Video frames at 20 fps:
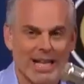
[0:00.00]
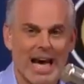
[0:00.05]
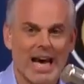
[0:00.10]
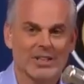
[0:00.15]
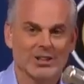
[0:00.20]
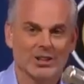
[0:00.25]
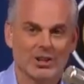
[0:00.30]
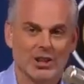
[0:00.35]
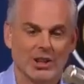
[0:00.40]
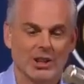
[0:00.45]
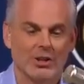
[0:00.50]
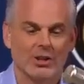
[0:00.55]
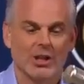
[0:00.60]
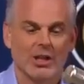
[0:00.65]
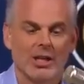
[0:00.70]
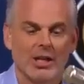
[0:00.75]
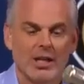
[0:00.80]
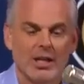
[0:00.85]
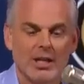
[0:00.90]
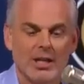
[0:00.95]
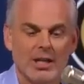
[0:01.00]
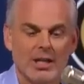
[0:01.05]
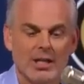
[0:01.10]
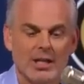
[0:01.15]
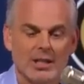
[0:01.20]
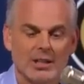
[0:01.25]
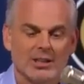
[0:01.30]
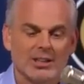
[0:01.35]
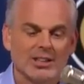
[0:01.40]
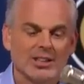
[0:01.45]
last year,
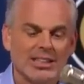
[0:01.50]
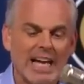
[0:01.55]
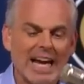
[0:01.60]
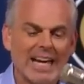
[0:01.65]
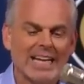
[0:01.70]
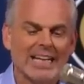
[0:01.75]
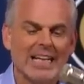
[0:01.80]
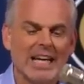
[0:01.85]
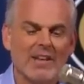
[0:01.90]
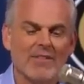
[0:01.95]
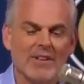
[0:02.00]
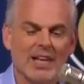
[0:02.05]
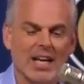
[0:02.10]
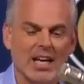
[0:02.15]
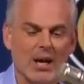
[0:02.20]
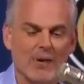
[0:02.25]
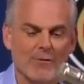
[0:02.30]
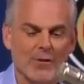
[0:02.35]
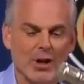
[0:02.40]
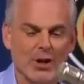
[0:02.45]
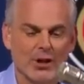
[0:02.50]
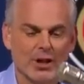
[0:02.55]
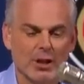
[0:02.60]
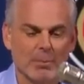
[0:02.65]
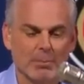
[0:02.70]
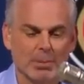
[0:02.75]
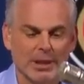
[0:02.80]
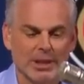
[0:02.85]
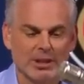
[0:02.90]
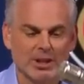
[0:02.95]
second in the NFL in
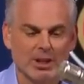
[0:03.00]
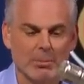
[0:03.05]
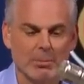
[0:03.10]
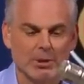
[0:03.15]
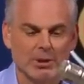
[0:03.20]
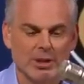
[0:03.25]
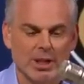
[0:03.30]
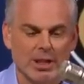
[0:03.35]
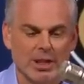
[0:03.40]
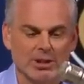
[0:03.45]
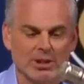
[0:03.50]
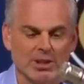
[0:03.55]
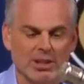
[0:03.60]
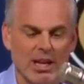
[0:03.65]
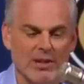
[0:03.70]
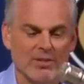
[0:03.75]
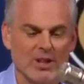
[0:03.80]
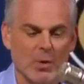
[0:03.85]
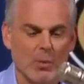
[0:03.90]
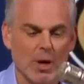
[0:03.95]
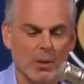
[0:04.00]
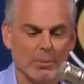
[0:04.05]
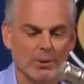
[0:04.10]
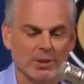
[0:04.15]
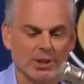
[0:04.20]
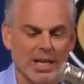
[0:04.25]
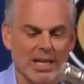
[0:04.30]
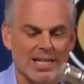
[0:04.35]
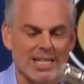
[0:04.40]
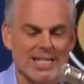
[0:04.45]
completion percentage,
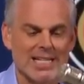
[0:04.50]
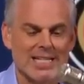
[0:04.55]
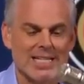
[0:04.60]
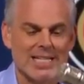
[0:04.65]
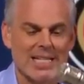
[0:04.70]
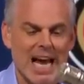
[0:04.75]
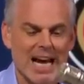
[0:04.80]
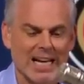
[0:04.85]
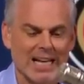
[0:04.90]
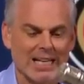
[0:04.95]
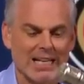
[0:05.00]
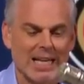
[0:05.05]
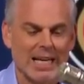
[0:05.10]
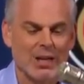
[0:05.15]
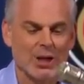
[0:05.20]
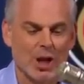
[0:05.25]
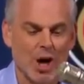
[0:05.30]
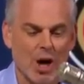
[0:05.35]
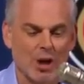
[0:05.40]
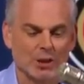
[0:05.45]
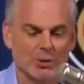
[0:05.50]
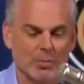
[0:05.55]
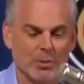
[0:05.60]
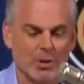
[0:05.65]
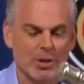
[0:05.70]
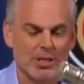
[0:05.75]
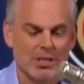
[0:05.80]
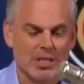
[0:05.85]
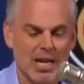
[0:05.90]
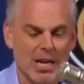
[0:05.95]
71%, second in yards
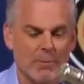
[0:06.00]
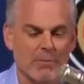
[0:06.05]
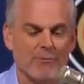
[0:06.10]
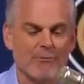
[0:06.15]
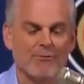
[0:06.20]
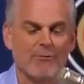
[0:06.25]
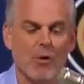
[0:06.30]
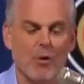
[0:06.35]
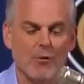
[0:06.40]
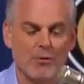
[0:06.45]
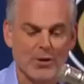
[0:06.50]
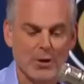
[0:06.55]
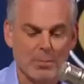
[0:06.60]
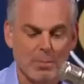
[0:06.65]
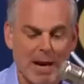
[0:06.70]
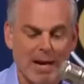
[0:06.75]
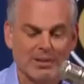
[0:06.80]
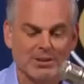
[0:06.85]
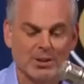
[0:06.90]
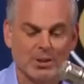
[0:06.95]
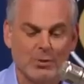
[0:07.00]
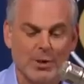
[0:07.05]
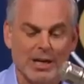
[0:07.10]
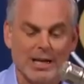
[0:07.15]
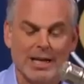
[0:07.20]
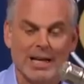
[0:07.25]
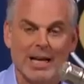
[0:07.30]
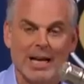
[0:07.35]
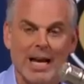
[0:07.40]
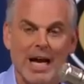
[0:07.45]
per attempt, fourth in passer
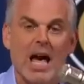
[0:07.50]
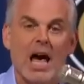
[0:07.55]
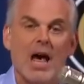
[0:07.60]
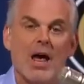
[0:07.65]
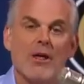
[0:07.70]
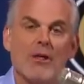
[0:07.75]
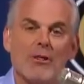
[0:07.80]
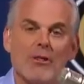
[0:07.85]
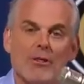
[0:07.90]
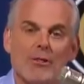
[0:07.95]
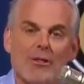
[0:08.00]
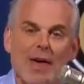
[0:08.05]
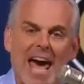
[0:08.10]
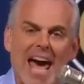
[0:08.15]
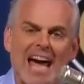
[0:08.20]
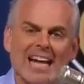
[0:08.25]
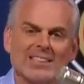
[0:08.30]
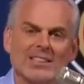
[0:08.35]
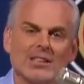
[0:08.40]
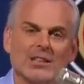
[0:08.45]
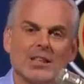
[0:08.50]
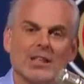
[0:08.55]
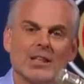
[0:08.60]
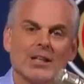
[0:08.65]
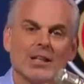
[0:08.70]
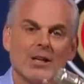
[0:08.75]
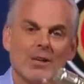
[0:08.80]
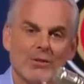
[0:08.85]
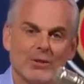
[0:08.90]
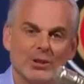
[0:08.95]
rating. That's
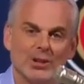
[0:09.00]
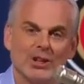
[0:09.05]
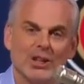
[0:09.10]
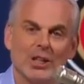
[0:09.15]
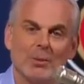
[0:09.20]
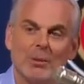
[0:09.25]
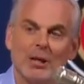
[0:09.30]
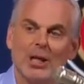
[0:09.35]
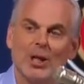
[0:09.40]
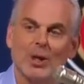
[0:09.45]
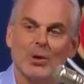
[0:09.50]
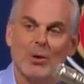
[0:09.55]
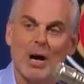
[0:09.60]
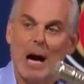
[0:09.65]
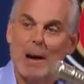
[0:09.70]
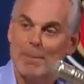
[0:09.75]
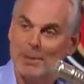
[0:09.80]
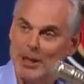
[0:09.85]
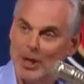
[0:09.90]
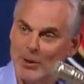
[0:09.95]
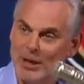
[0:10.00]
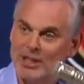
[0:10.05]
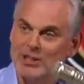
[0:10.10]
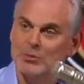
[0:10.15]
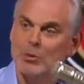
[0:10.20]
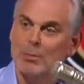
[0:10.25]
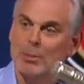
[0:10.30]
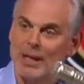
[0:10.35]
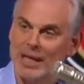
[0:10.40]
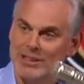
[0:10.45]
the Jimmy Garoppolo
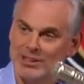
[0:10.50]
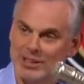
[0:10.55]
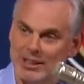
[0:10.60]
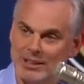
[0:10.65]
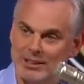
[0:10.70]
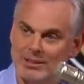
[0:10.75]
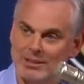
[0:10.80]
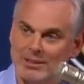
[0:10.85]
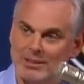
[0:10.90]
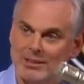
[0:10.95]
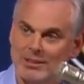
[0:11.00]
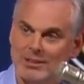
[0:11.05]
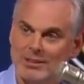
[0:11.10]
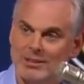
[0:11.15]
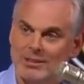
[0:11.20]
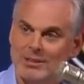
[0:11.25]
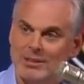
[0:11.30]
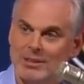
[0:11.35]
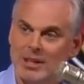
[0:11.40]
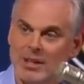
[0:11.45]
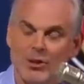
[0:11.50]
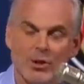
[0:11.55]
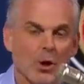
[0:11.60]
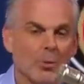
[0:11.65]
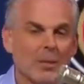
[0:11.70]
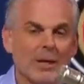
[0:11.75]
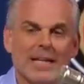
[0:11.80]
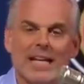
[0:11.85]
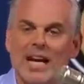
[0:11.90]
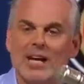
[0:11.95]
he's replacing.
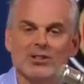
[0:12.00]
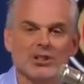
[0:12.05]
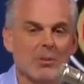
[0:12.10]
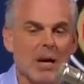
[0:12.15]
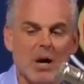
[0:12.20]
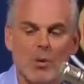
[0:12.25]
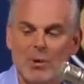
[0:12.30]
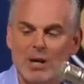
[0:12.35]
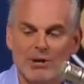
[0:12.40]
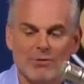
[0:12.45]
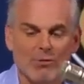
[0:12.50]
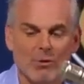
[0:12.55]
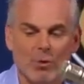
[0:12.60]
Nobody cares about week